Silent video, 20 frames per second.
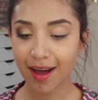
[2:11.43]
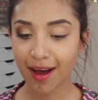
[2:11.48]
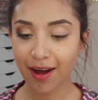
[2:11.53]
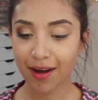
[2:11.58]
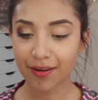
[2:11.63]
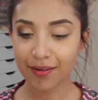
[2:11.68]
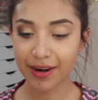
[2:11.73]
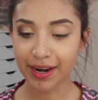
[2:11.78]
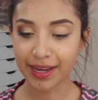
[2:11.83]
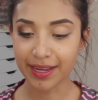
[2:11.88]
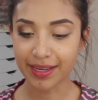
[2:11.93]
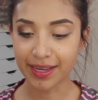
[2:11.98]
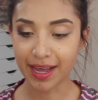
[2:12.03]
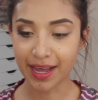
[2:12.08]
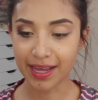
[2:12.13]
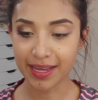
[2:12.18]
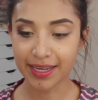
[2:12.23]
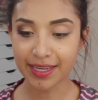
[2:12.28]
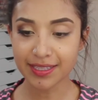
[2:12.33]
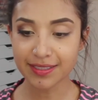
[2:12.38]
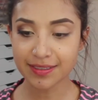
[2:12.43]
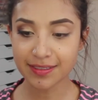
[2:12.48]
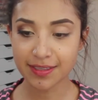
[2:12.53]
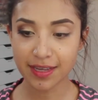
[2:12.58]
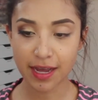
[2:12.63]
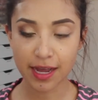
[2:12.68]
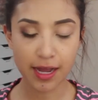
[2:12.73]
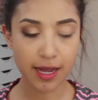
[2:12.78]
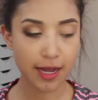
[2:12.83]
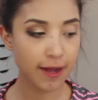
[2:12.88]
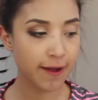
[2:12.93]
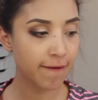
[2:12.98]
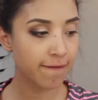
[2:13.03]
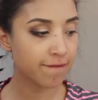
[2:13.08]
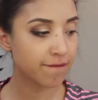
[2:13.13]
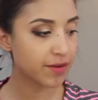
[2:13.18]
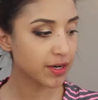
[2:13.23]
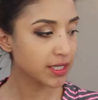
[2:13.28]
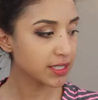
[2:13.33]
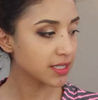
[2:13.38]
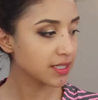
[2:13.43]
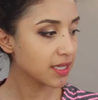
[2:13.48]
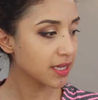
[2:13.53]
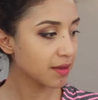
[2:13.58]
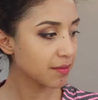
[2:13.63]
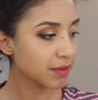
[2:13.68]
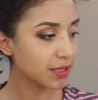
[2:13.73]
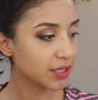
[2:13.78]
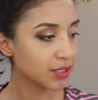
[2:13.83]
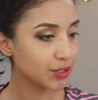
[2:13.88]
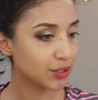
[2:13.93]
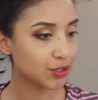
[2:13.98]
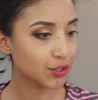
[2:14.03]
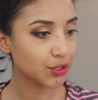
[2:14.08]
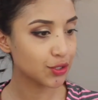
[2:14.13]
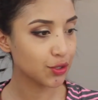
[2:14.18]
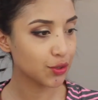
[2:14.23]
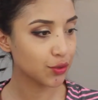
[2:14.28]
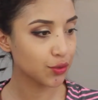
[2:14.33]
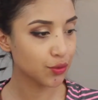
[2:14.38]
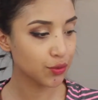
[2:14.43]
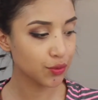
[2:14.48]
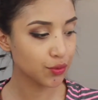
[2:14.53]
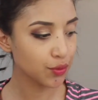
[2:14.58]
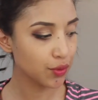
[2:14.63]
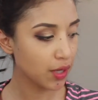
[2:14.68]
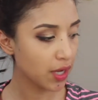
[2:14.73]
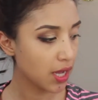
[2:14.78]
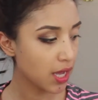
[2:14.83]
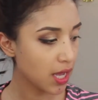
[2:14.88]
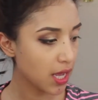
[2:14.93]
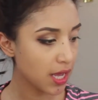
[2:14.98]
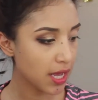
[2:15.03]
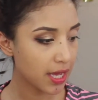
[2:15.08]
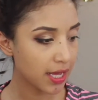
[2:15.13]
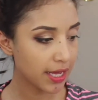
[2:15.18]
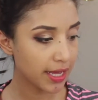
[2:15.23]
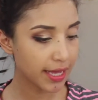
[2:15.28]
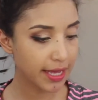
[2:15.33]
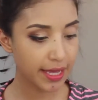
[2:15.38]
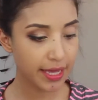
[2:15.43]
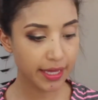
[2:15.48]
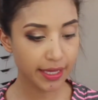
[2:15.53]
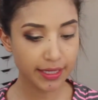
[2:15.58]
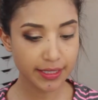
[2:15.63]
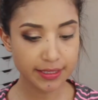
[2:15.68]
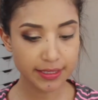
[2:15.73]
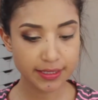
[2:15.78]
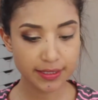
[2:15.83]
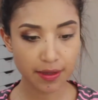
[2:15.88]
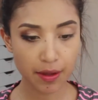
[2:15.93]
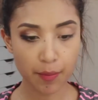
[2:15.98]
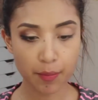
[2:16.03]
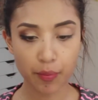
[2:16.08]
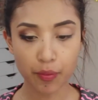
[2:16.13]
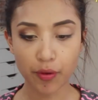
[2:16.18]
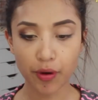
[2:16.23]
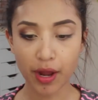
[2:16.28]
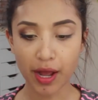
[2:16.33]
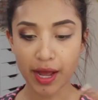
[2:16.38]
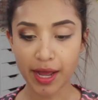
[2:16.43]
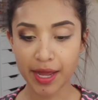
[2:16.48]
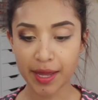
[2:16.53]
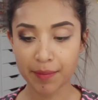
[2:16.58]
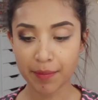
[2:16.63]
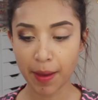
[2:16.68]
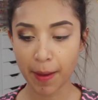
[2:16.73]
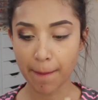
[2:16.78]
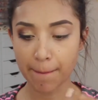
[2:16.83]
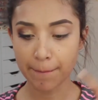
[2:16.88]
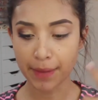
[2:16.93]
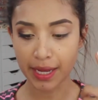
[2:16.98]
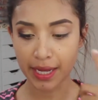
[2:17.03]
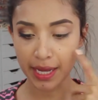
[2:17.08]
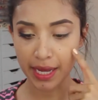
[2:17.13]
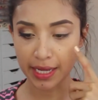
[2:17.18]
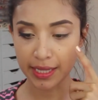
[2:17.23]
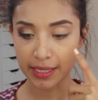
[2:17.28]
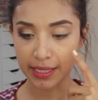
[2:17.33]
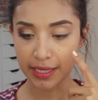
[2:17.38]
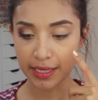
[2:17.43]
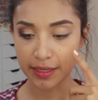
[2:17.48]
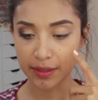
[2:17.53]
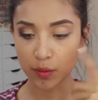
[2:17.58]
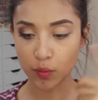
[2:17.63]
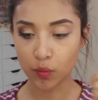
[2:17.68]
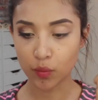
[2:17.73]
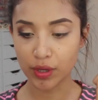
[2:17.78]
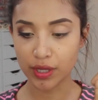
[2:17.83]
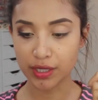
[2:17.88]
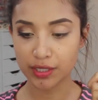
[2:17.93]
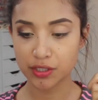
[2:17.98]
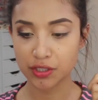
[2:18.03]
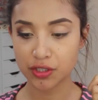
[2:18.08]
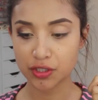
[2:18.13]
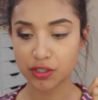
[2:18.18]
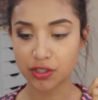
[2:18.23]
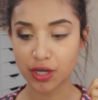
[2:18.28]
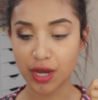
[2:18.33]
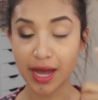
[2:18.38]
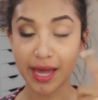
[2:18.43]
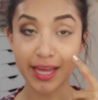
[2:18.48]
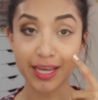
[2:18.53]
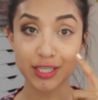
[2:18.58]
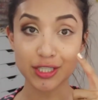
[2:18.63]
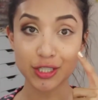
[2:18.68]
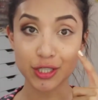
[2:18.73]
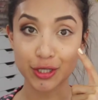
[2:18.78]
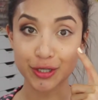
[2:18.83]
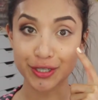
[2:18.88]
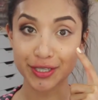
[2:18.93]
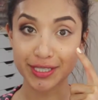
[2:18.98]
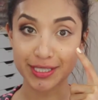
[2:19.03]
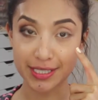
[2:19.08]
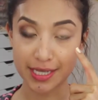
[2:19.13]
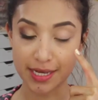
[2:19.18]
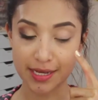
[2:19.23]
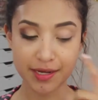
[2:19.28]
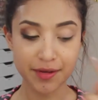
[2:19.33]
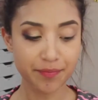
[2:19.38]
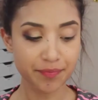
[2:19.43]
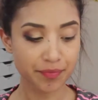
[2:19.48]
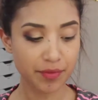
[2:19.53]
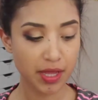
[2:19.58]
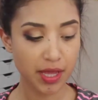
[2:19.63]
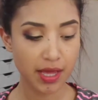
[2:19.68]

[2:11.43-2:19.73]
Alright guys, first thing I'm going to do is prime my eyelid, which I actually already did.